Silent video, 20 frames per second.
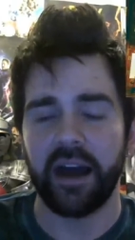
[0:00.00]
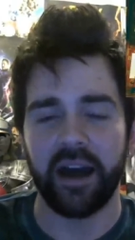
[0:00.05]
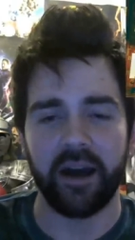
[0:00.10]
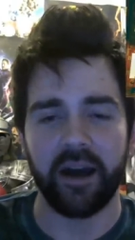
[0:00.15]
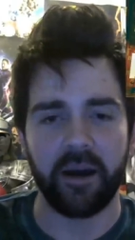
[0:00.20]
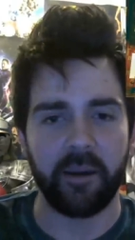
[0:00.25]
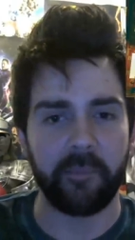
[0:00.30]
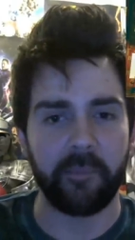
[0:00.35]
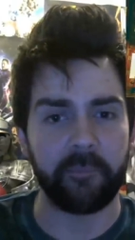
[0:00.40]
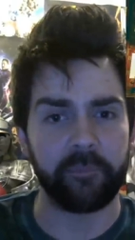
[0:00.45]

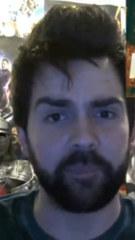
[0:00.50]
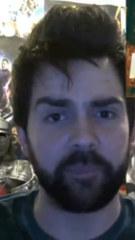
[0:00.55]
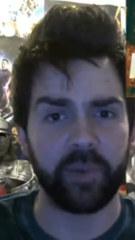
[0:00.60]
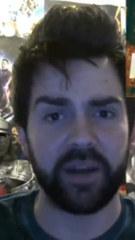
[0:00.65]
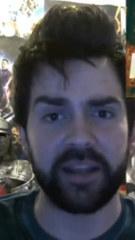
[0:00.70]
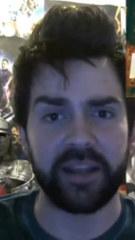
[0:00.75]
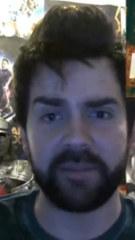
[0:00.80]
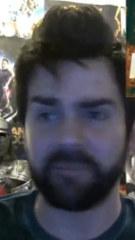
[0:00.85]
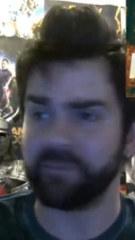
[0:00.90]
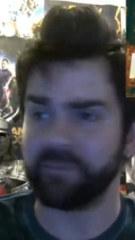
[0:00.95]
Um,
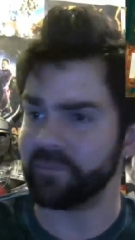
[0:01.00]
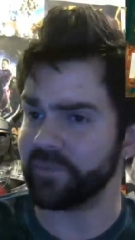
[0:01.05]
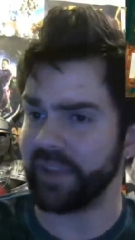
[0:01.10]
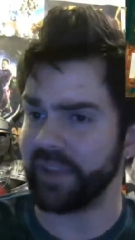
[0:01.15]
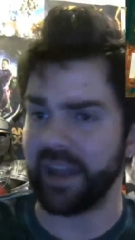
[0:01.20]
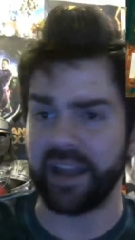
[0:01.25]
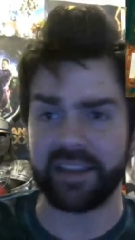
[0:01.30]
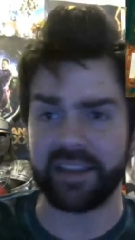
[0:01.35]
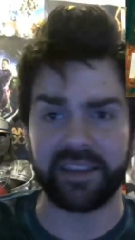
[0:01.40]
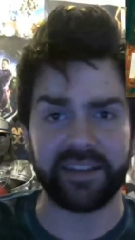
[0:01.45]
but
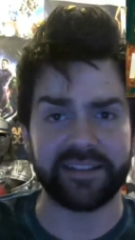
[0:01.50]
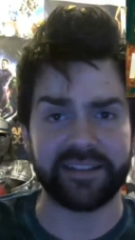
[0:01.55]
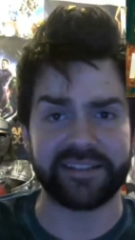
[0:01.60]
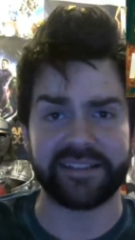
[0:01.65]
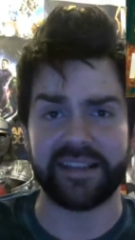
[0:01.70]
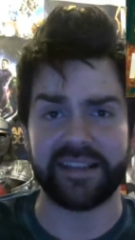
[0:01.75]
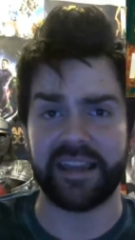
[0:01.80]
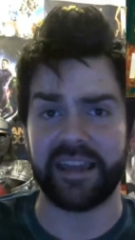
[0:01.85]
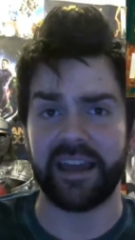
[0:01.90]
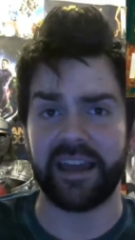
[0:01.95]
I gotta
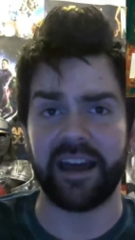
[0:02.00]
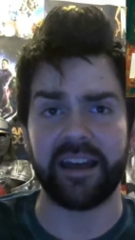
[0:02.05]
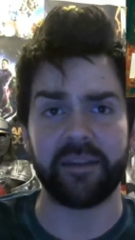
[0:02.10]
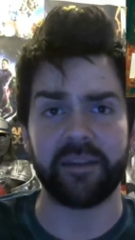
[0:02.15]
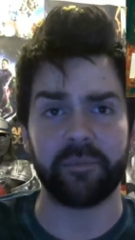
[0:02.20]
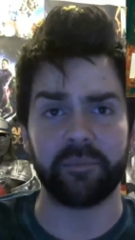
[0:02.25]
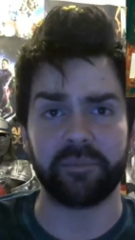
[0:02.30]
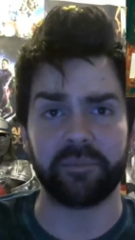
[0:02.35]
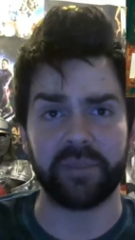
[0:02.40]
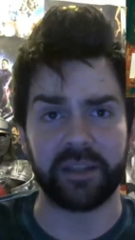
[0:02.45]
say, I
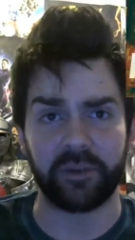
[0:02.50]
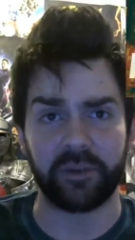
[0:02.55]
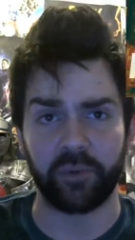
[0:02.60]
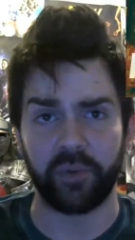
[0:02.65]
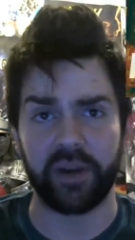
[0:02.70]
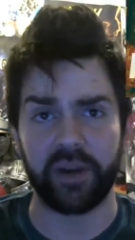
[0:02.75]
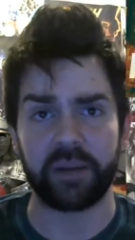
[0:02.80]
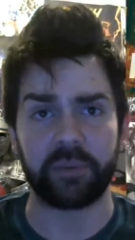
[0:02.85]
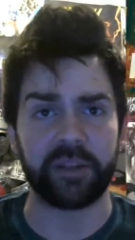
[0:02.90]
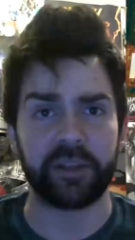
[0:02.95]
am
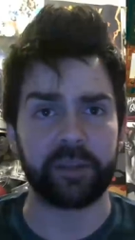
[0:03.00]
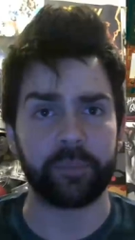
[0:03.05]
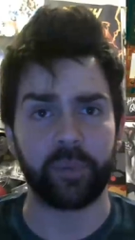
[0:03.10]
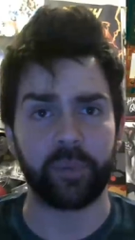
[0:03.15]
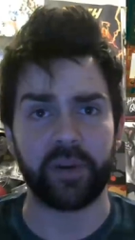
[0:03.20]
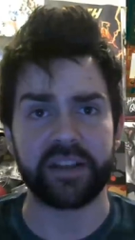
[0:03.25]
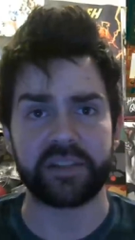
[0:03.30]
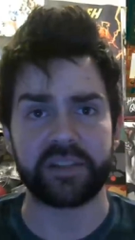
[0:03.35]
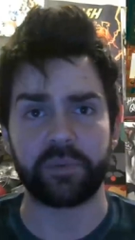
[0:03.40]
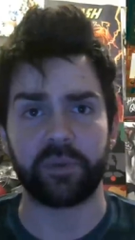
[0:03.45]
incredibly
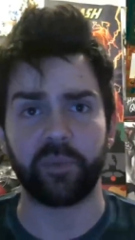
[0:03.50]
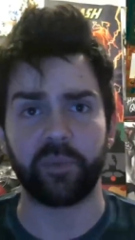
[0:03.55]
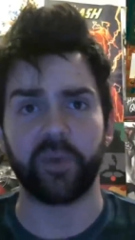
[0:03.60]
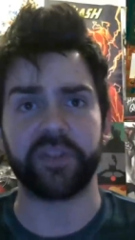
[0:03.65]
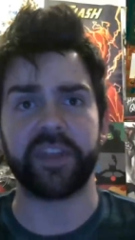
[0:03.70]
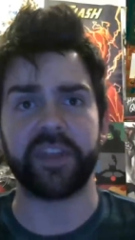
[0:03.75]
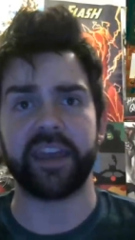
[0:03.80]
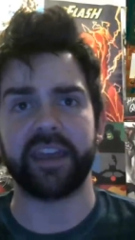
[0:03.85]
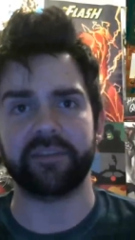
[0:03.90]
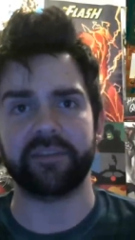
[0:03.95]
impressed with
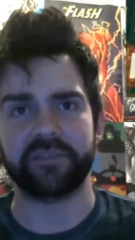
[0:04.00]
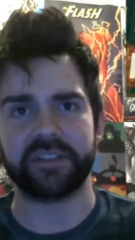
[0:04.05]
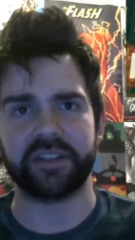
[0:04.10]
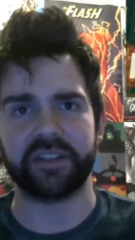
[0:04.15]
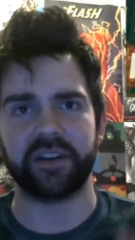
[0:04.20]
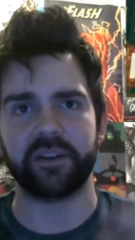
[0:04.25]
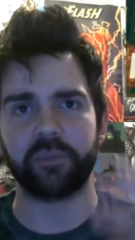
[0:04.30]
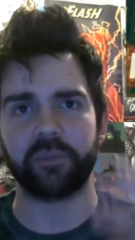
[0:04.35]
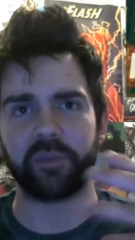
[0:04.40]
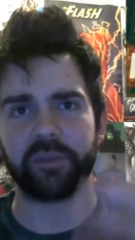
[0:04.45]
what they have
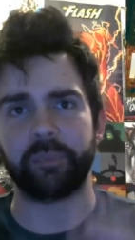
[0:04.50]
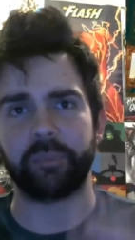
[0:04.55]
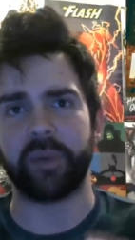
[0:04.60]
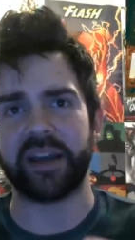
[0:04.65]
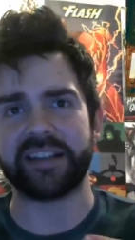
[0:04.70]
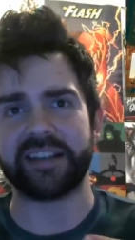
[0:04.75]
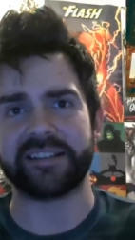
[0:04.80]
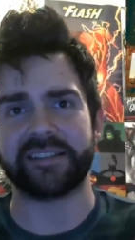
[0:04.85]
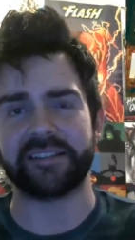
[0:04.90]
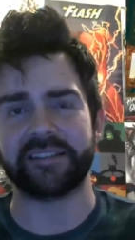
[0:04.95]
done with
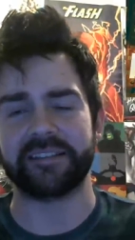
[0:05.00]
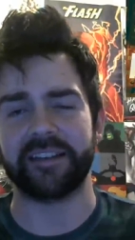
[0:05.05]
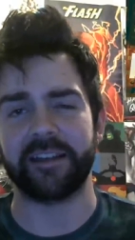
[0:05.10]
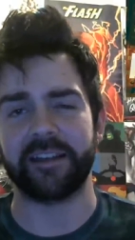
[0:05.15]
Bison.